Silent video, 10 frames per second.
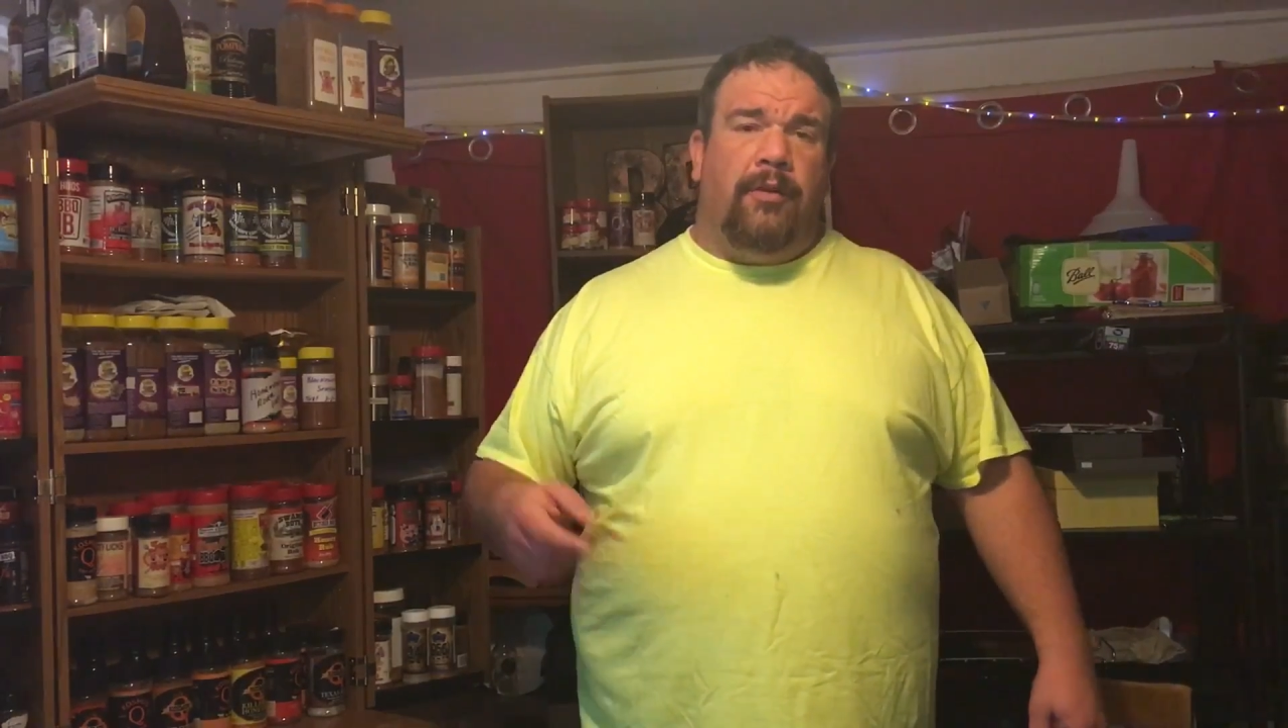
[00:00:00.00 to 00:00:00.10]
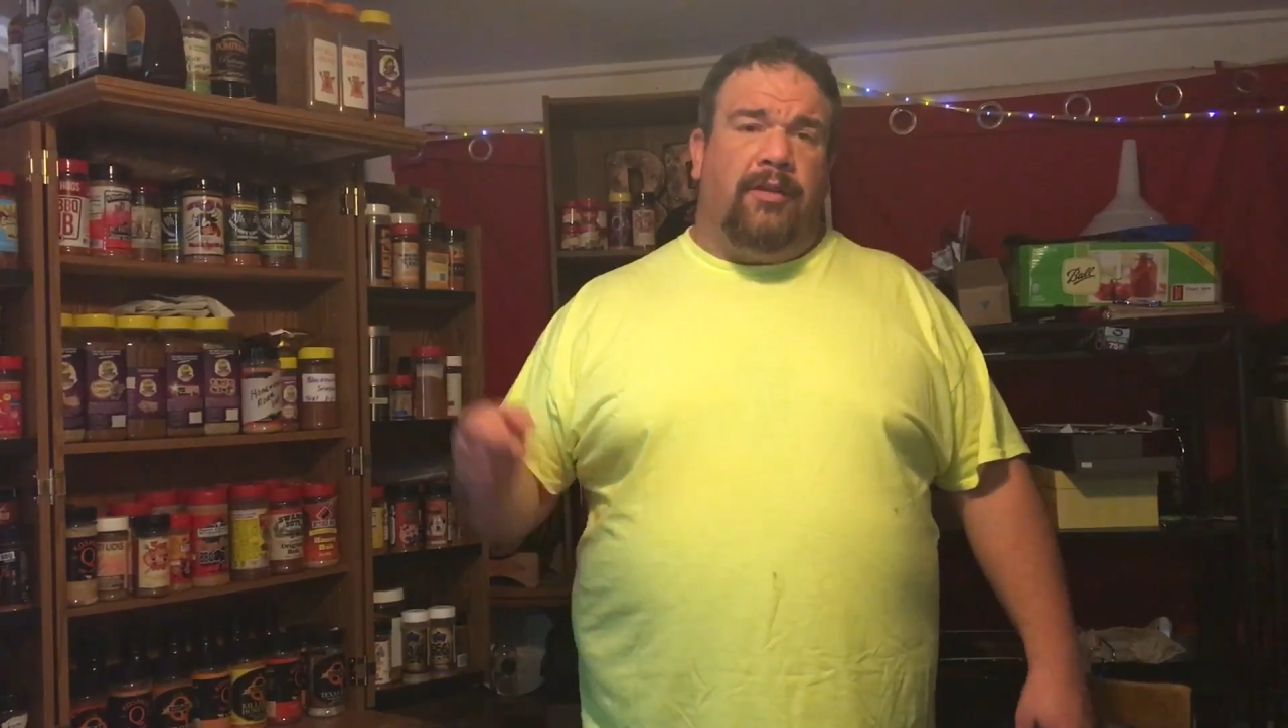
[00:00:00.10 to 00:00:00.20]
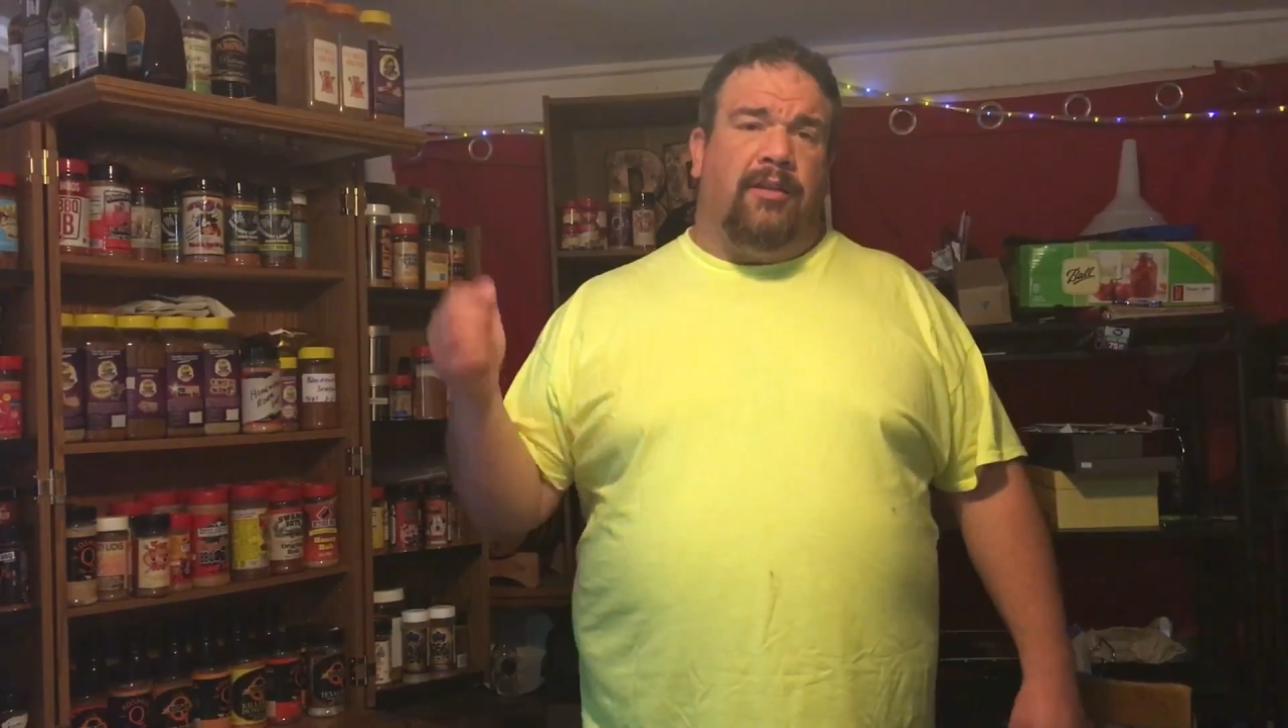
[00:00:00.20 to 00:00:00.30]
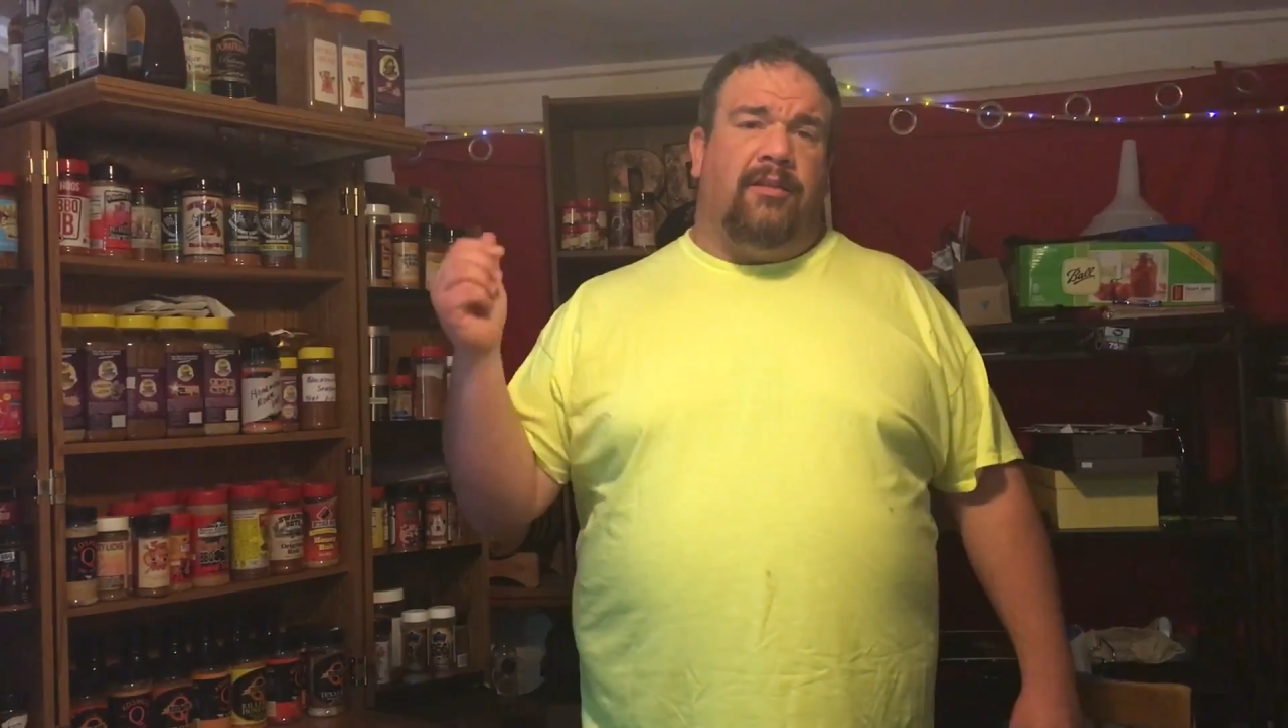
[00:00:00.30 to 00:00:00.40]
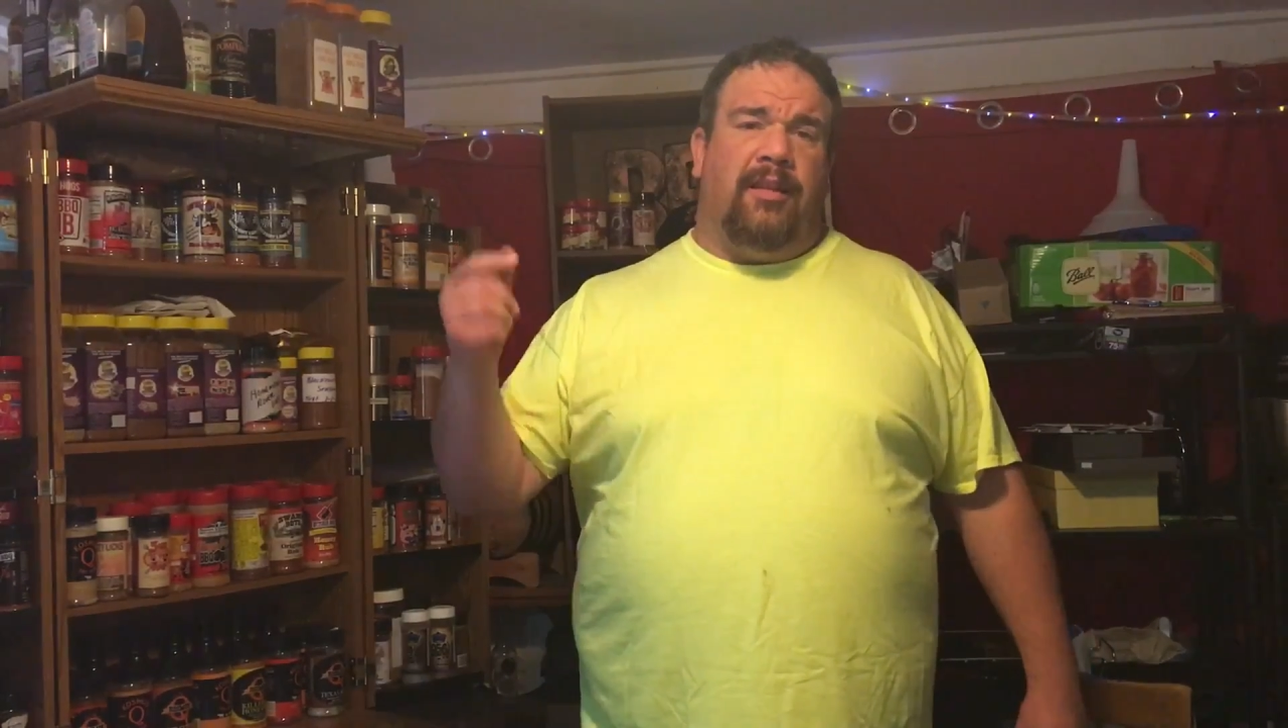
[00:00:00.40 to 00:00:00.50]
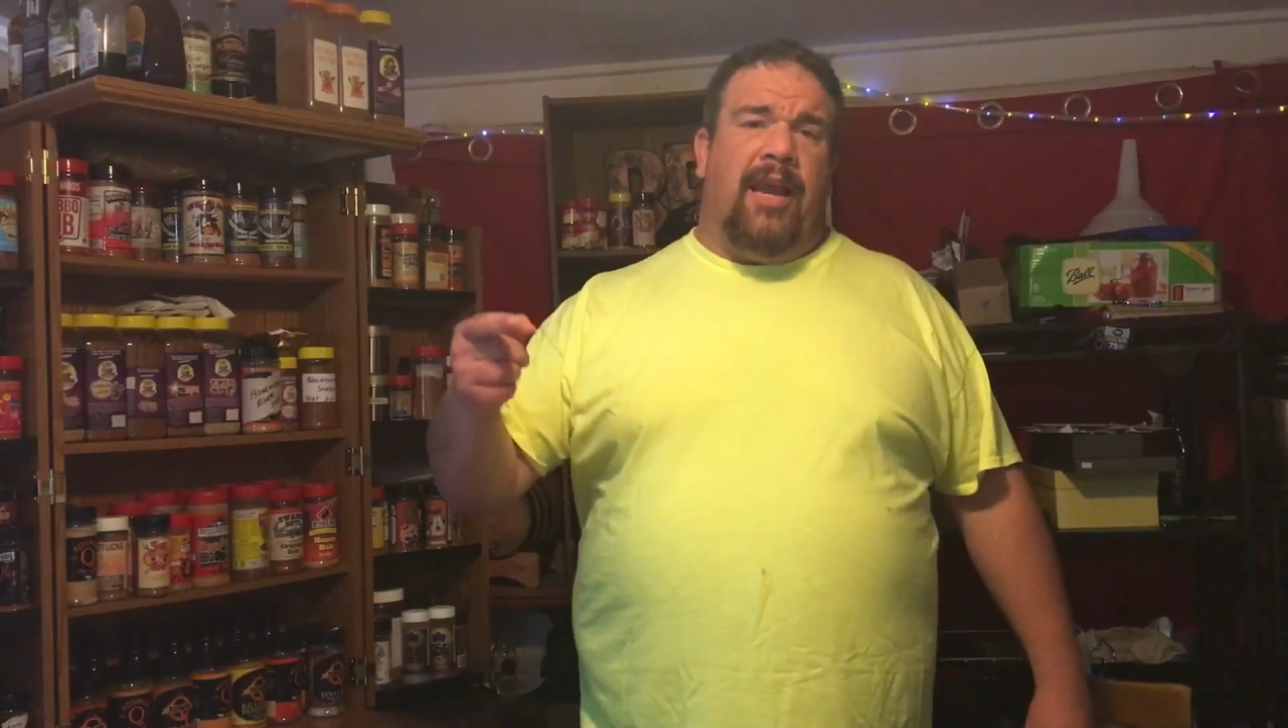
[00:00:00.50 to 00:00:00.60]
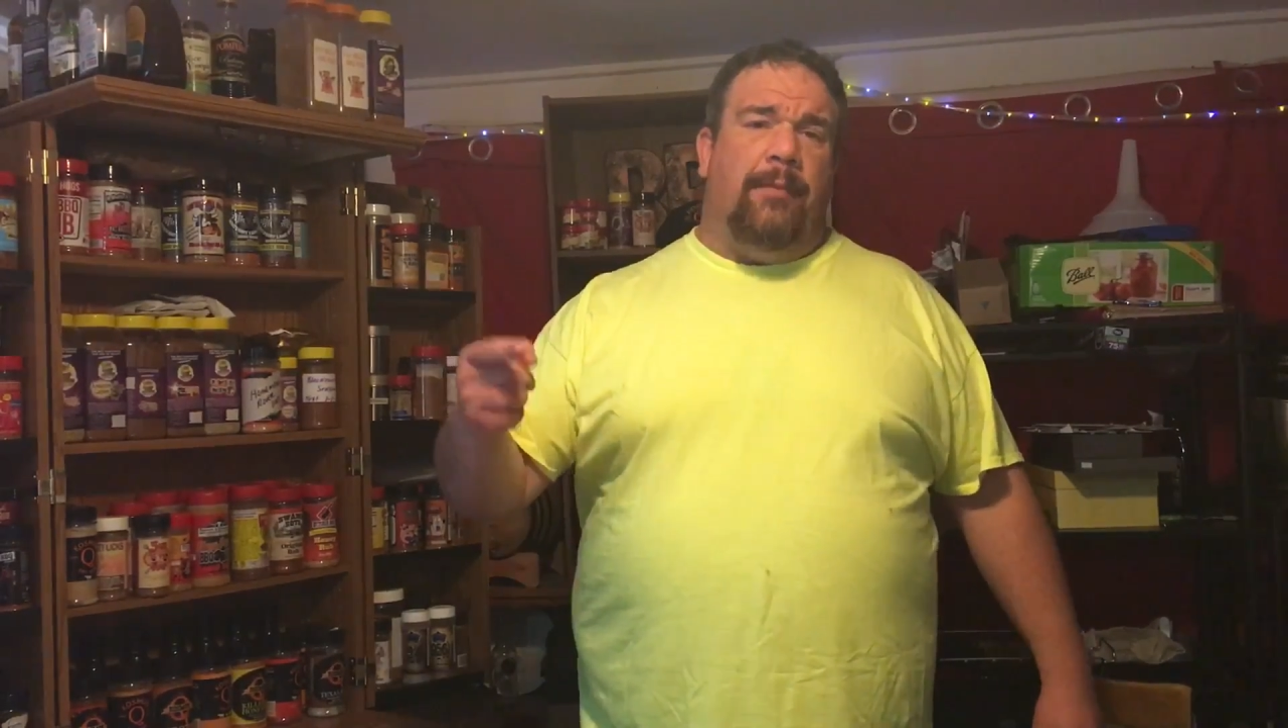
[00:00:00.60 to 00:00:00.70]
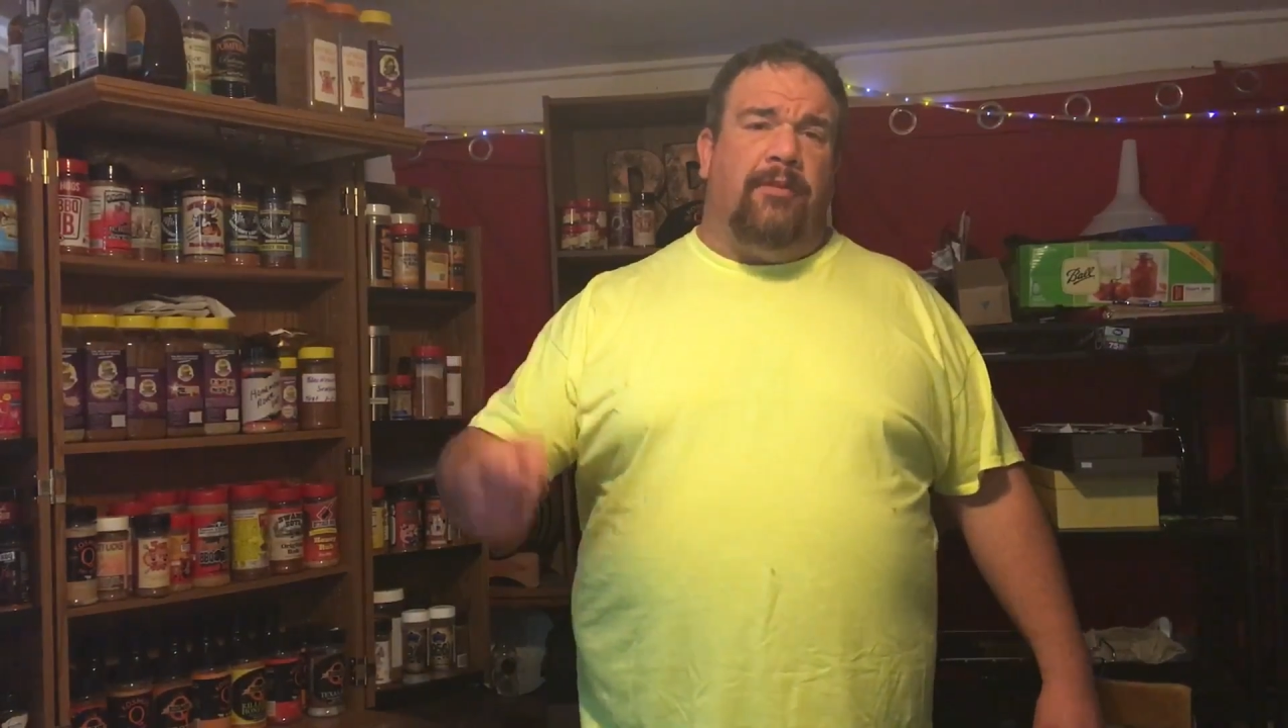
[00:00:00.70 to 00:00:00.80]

is a slab